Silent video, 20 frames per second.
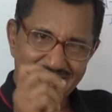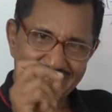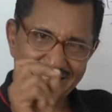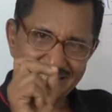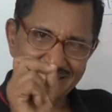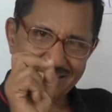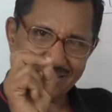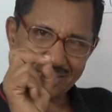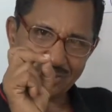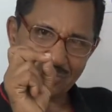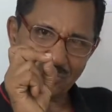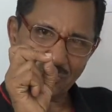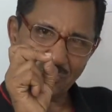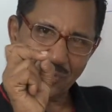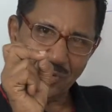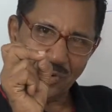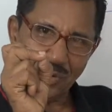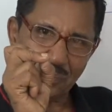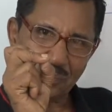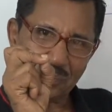a
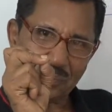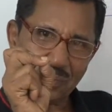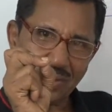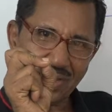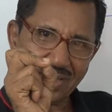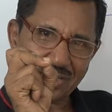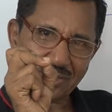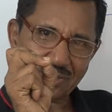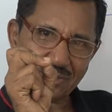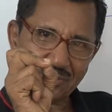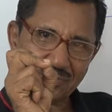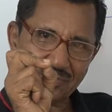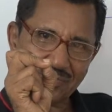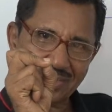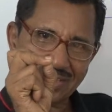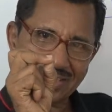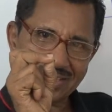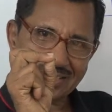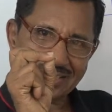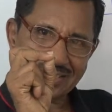small part of
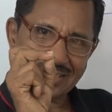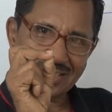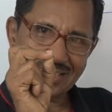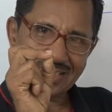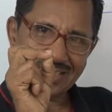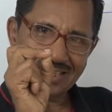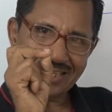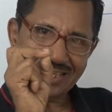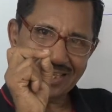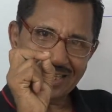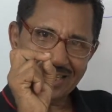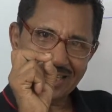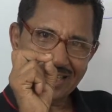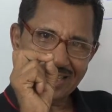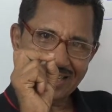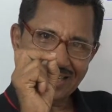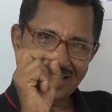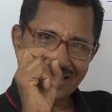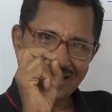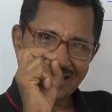the
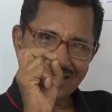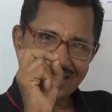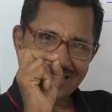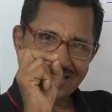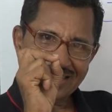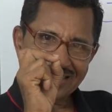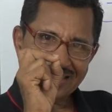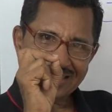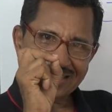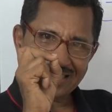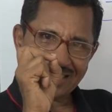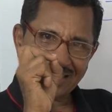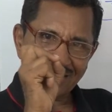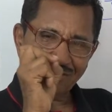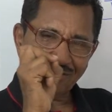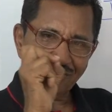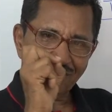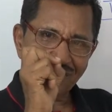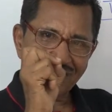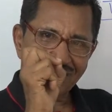
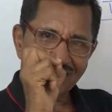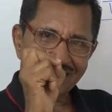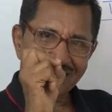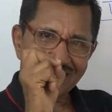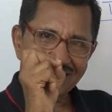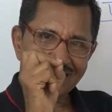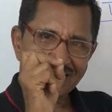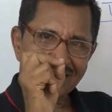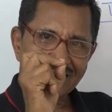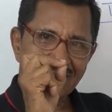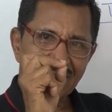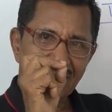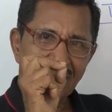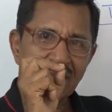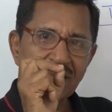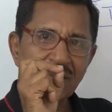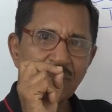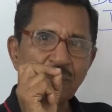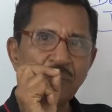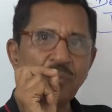signified is
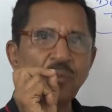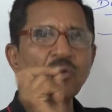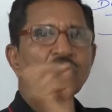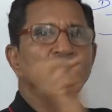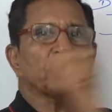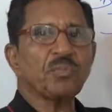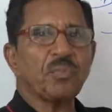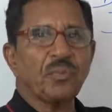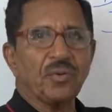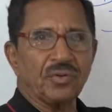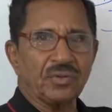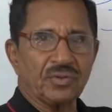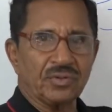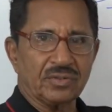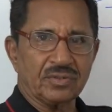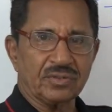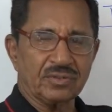postponed.